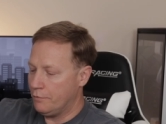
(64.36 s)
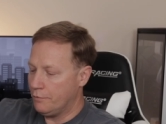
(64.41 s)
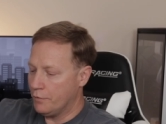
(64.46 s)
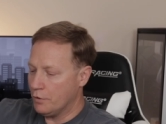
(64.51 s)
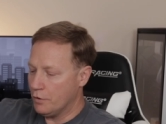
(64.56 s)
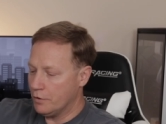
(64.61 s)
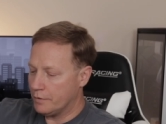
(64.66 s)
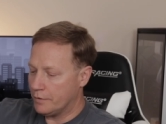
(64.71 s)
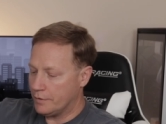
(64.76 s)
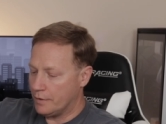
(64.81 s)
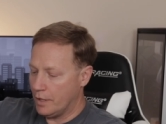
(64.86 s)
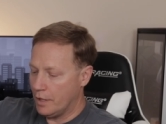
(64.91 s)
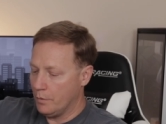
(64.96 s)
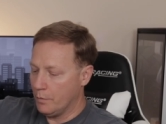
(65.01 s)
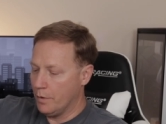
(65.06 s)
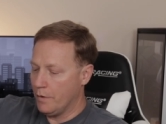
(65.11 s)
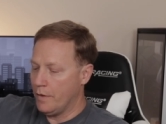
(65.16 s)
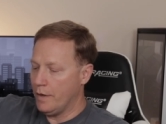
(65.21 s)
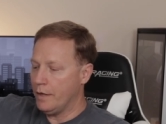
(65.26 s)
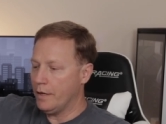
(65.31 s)
first there
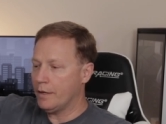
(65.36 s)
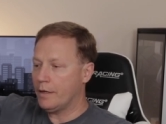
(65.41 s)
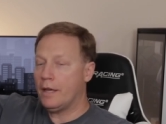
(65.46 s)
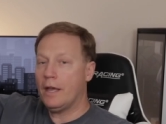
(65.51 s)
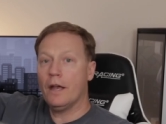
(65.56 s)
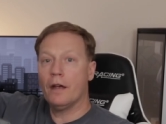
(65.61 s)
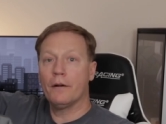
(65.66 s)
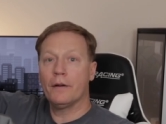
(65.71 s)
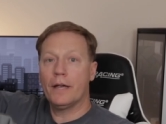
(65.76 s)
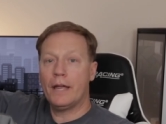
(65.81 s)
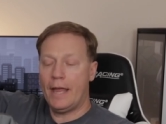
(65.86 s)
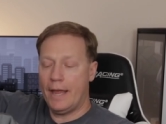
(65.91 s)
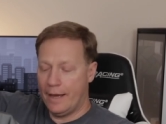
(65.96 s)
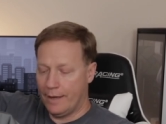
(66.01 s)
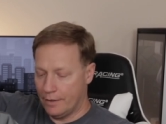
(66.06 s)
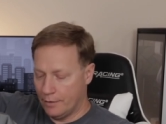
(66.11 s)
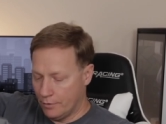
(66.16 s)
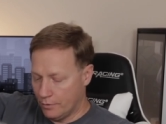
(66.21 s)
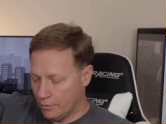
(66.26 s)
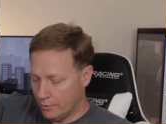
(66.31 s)
were the carry
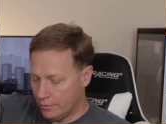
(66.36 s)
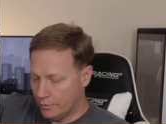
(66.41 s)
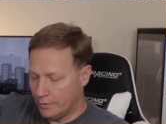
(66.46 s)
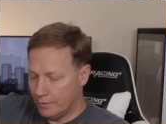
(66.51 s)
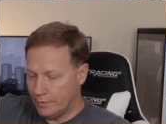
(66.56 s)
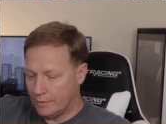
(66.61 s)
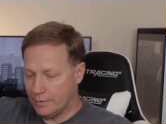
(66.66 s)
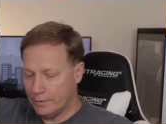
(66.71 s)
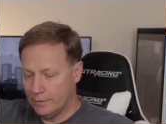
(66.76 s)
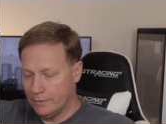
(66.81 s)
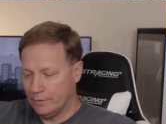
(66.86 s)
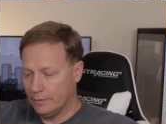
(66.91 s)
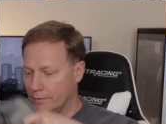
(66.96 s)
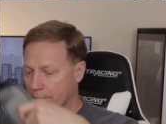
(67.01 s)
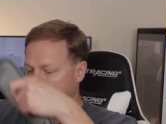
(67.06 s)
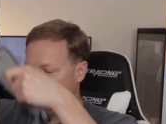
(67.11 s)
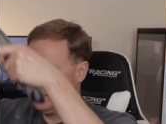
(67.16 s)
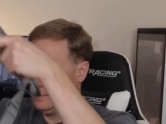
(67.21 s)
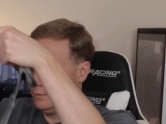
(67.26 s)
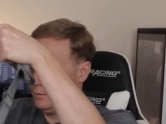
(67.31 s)
handles,
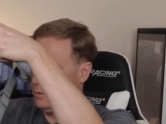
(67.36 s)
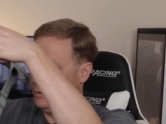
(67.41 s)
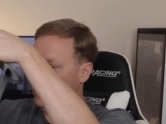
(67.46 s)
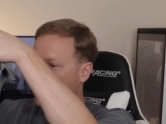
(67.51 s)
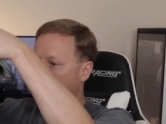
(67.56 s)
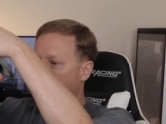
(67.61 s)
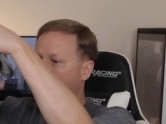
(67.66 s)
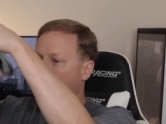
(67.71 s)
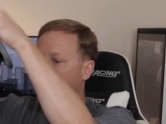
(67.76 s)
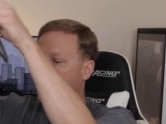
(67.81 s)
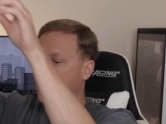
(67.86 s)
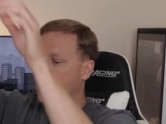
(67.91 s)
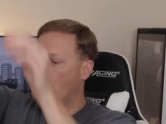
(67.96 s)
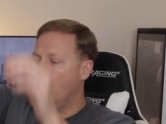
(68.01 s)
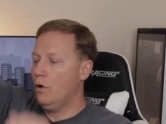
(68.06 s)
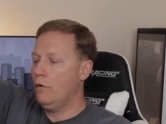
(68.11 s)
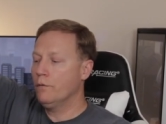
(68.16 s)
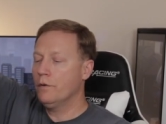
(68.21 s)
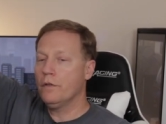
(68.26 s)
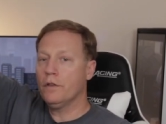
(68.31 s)
the
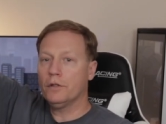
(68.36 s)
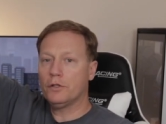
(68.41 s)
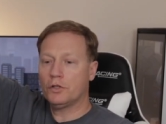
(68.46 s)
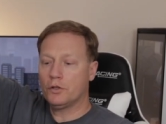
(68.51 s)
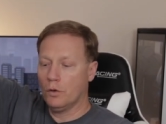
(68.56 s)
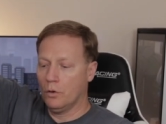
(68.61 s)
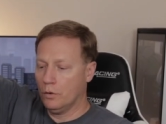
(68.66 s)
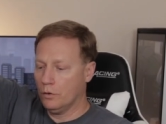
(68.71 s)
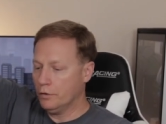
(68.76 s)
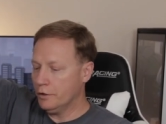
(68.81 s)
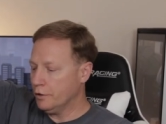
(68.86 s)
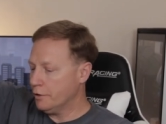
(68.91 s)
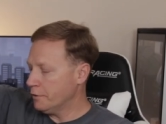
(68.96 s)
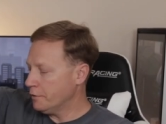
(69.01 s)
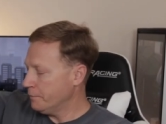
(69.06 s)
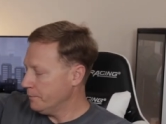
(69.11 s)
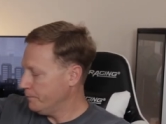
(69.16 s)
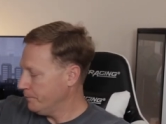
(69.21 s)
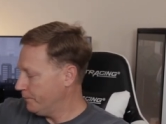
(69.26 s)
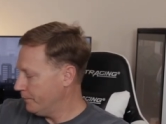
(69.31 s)
over the
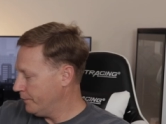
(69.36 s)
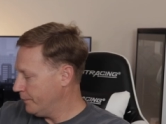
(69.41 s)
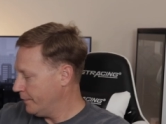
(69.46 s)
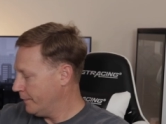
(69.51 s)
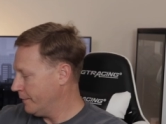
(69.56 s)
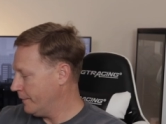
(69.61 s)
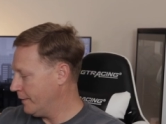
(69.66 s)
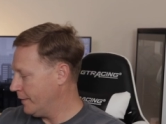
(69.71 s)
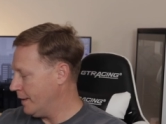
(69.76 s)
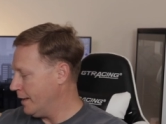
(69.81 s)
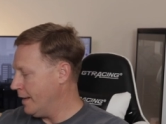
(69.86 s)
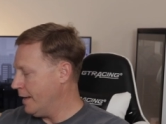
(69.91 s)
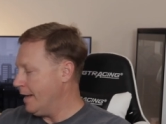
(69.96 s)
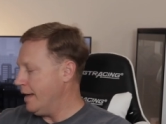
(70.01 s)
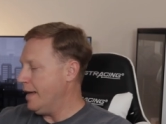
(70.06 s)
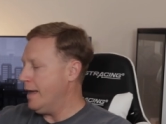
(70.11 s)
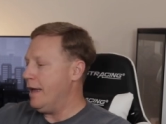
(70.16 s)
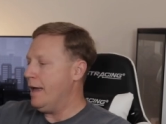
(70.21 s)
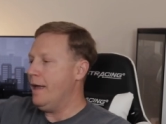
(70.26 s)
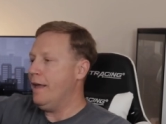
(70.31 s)
shoulder,
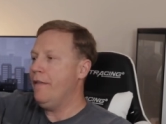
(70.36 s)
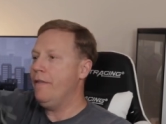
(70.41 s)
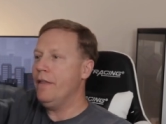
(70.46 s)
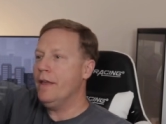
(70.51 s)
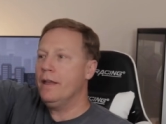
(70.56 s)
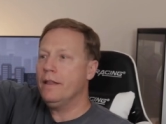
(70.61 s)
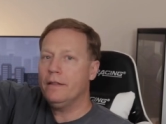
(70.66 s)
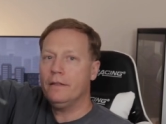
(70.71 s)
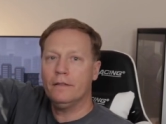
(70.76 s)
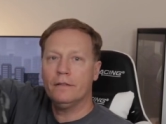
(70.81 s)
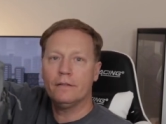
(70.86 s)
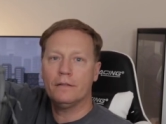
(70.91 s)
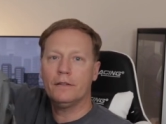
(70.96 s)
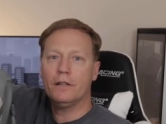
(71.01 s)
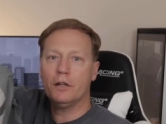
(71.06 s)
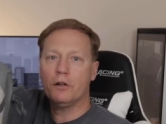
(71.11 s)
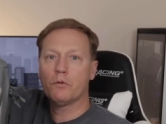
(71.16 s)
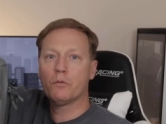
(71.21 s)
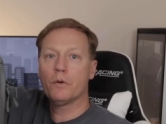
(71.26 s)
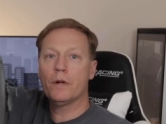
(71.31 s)
and then
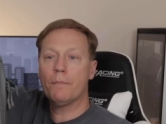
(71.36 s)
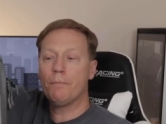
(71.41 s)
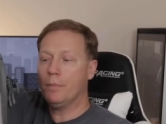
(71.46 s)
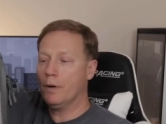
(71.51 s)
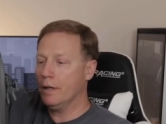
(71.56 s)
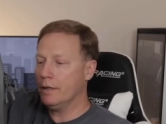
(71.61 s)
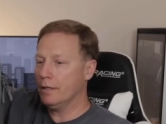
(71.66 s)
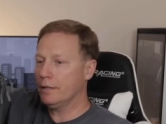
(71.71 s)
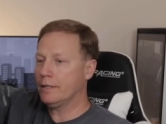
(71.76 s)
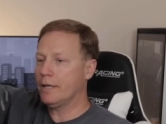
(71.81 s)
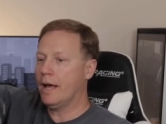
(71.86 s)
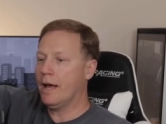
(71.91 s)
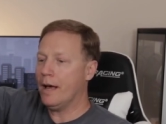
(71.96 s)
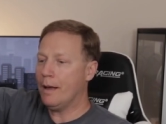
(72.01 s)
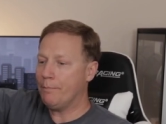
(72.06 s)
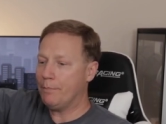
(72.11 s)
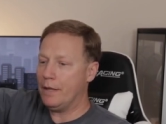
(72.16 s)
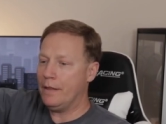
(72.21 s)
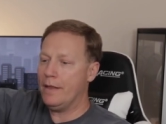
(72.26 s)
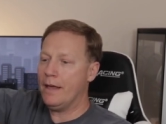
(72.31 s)
the grip on the
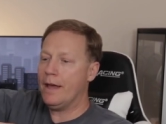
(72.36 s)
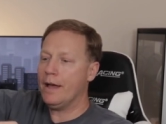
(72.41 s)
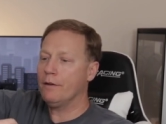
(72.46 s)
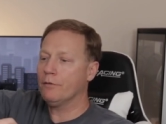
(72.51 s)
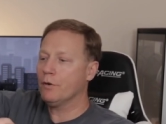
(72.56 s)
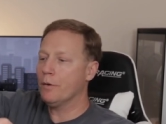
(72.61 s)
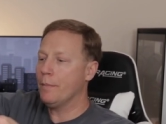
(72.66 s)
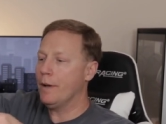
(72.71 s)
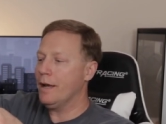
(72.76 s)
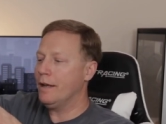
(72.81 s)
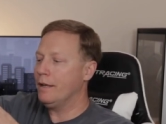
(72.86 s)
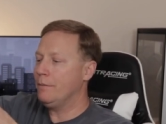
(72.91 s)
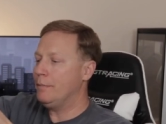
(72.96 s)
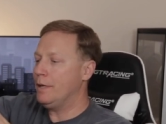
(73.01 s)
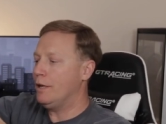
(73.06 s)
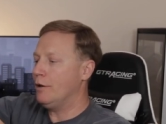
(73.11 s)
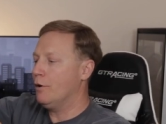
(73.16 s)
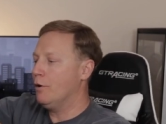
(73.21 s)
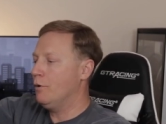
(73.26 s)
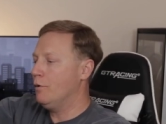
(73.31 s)
top and that reminded
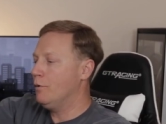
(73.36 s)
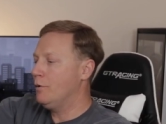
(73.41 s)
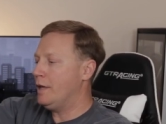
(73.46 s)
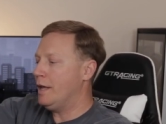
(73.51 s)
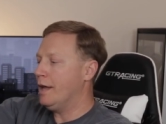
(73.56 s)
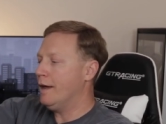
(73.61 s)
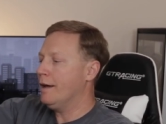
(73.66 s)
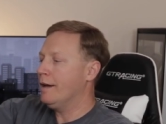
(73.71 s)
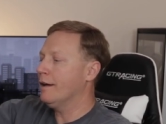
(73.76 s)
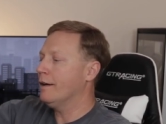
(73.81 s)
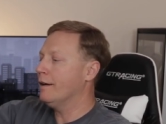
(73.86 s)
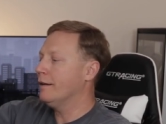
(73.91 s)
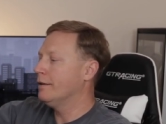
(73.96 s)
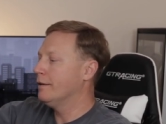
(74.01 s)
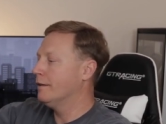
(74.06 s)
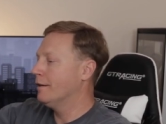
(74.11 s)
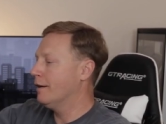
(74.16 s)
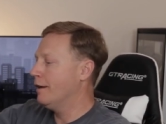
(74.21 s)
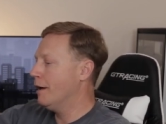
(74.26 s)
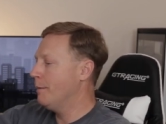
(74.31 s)
me, oh yeah,
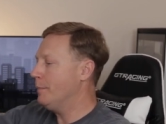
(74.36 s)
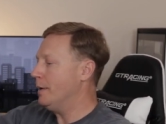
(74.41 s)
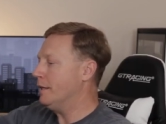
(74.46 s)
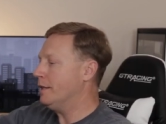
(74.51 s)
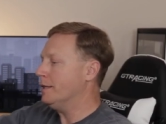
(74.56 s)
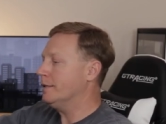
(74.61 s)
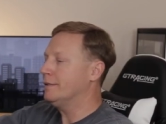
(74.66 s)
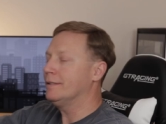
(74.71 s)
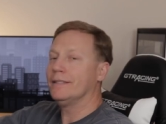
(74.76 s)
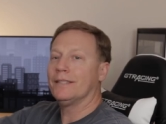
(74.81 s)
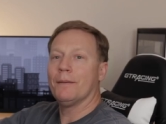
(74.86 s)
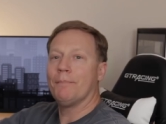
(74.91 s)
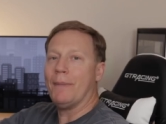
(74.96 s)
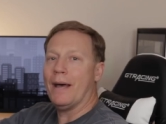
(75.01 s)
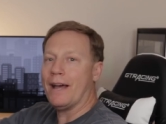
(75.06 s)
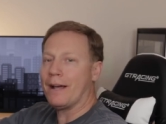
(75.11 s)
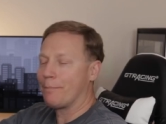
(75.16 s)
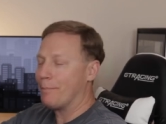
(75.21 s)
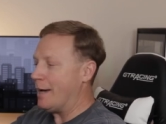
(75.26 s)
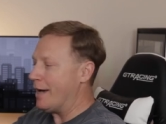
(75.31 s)
I'll bet this is a
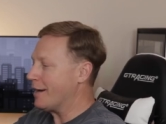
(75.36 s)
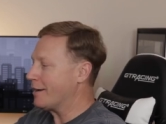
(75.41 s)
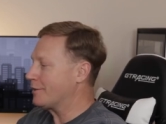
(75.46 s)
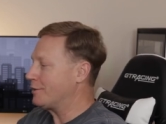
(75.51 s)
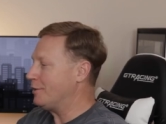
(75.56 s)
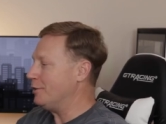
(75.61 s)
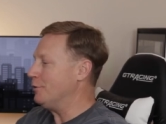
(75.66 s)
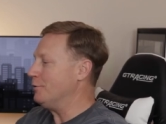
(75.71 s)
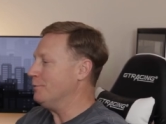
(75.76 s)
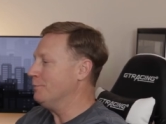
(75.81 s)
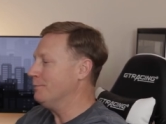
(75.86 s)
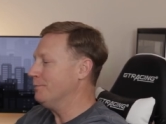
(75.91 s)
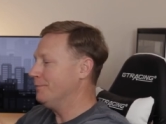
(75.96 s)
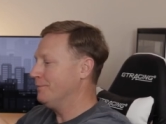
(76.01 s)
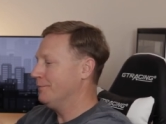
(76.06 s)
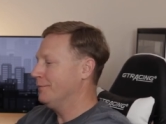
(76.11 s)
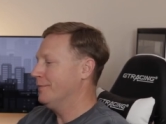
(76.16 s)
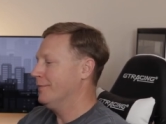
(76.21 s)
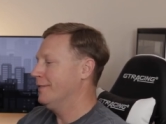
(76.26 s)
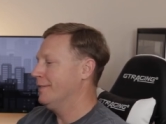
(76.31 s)
backpack too.
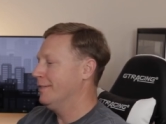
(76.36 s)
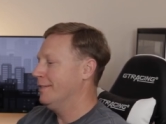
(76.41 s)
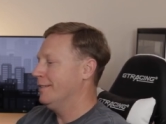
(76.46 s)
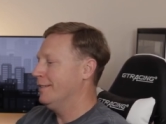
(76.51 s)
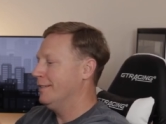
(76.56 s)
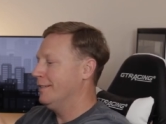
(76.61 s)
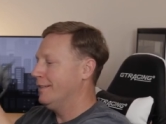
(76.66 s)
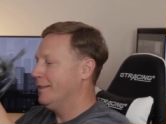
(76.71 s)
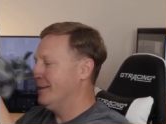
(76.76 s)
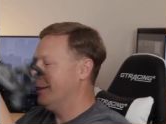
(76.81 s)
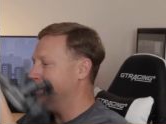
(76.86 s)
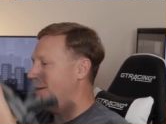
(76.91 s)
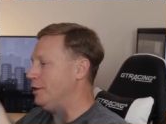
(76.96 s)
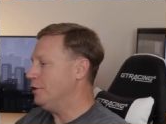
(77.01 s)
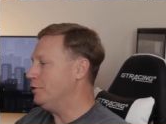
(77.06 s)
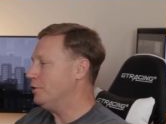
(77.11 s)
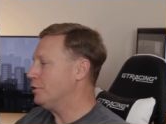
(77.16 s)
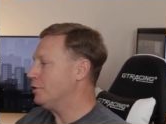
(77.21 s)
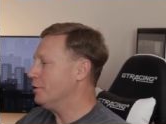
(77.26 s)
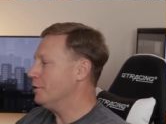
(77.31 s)

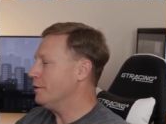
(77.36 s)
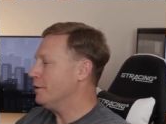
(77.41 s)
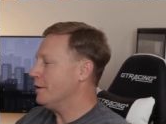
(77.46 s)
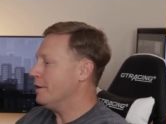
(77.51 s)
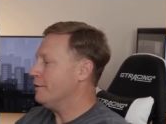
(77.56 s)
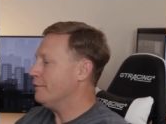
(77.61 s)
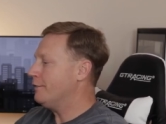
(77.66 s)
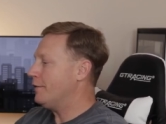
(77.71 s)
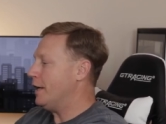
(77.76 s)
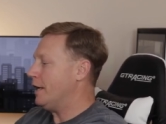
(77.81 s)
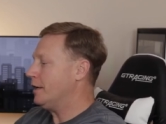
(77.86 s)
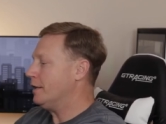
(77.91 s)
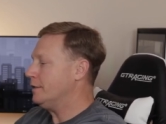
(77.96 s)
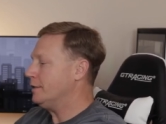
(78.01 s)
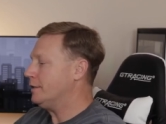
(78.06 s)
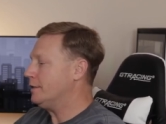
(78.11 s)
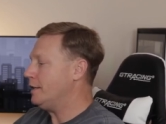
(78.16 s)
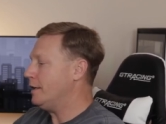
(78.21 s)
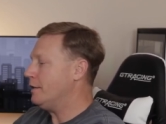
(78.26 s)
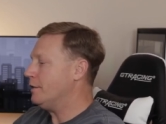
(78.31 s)
And sure enough, I can
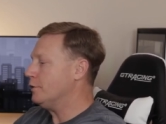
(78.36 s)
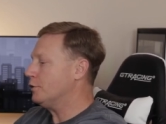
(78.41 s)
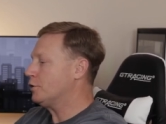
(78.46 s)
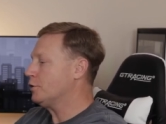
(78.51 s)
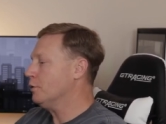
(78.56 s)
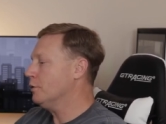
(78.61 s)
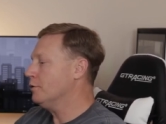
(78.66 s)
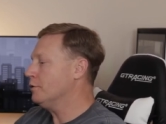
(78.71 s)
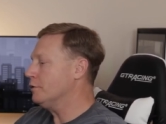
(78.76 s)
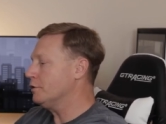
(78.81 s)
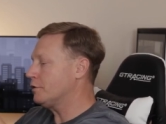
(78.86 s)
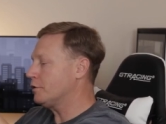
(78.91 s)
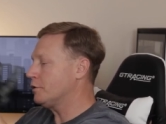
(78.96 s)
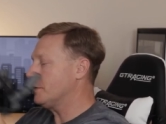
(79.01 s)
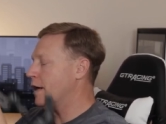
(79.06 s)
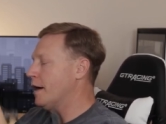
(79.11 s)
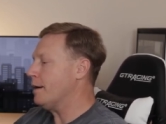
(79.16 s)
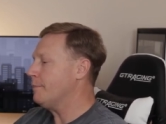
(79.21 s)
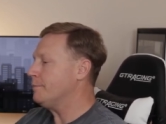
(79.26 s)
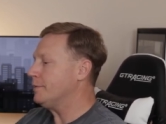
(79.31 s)
see the shoulder
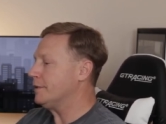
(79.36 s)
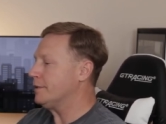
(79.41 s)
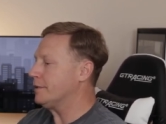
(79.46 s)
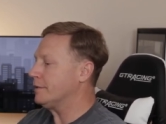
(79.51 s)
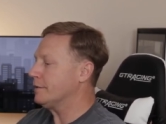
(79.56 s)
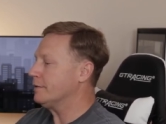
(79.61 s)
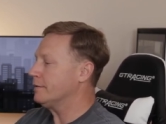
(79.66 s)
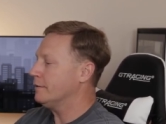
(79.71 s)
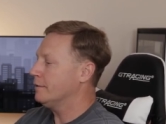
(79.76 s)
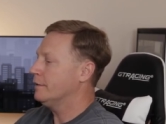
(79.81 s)
straps.